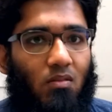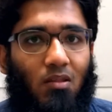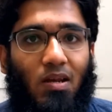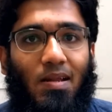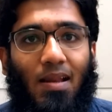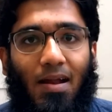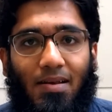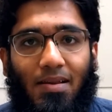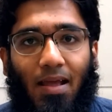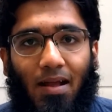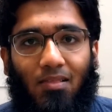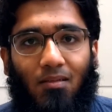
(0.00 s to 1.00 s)

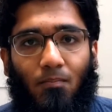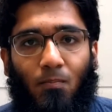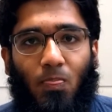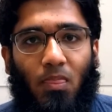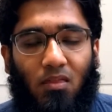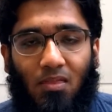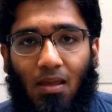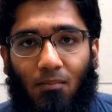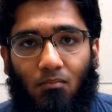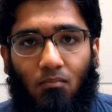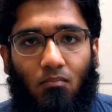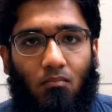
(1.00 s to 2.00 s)
390X,
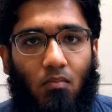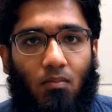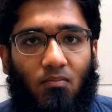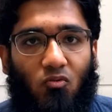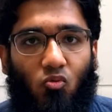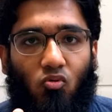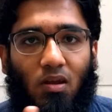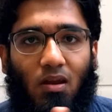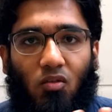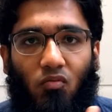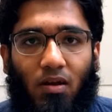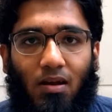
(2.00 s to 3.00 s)
same, 2
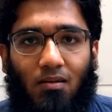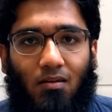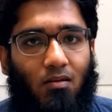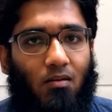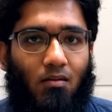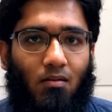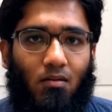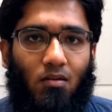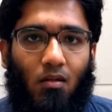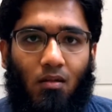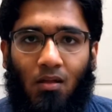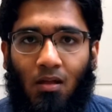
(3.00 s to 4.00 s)
years wait.
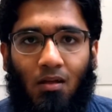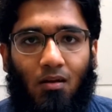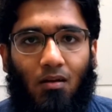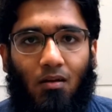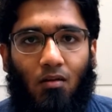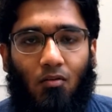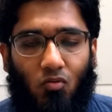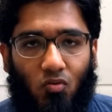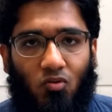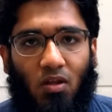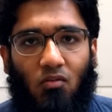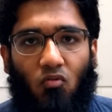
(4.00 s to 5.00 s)
Huh?
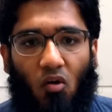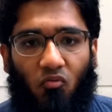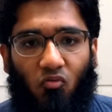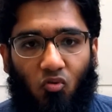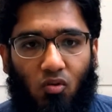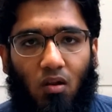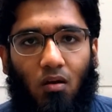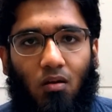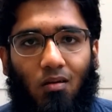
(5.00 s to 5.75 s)
You think you are a fool?